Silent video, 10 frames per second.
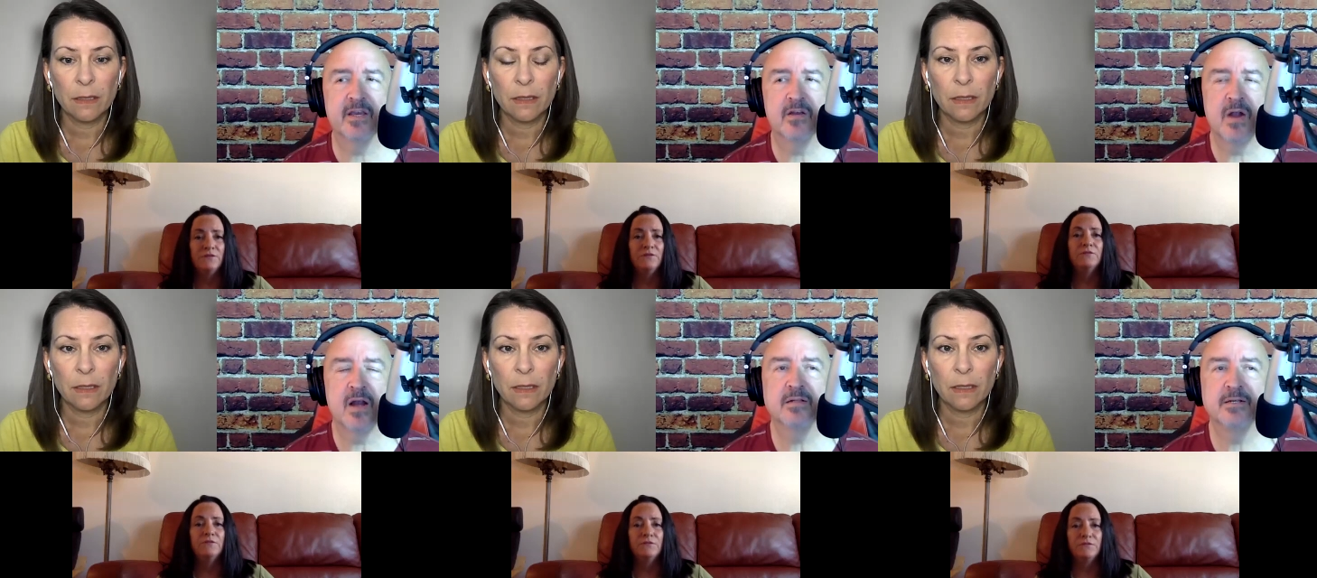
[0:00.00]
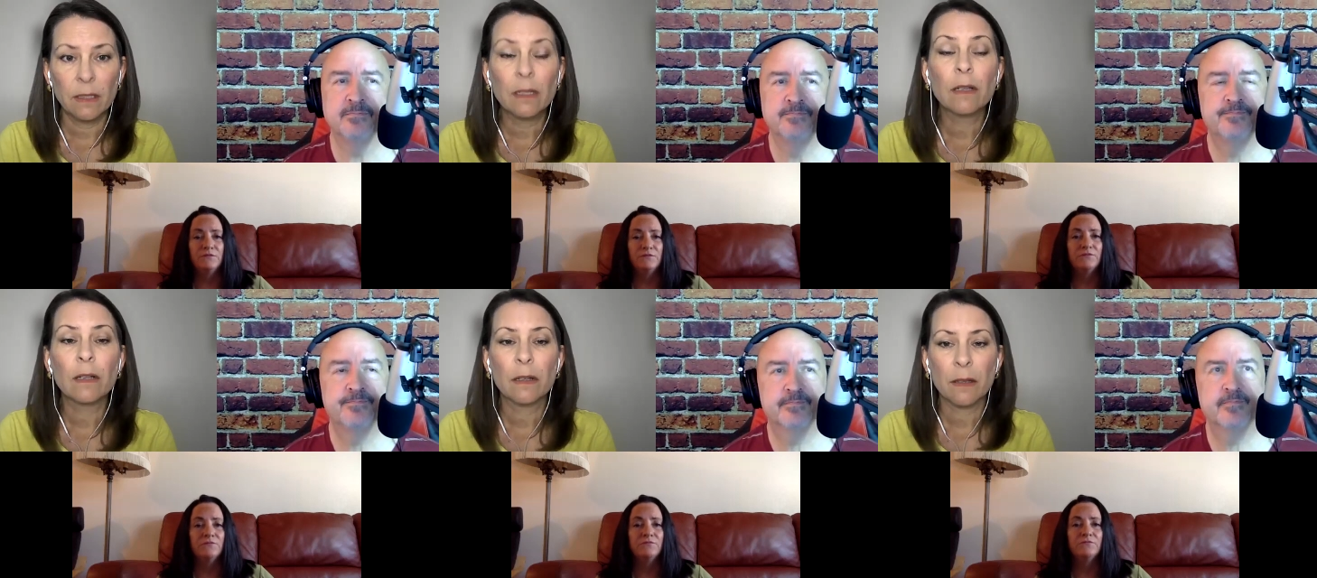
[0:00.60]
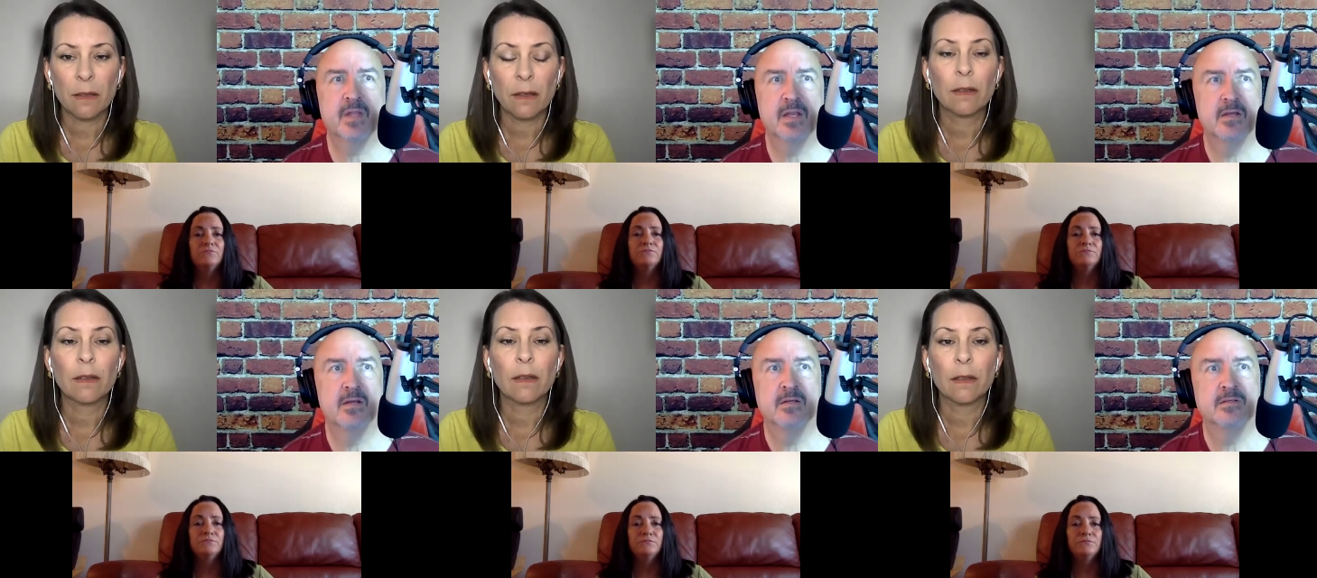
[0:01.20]
Speaker 1: in Rocklin.
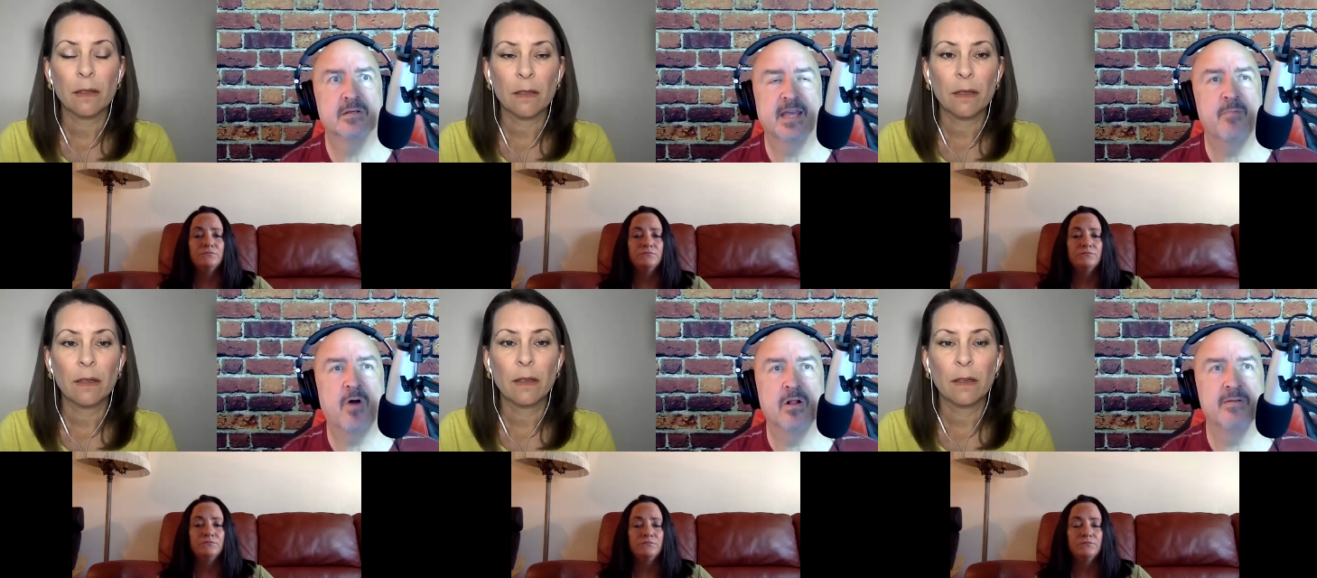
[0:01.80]
So keep all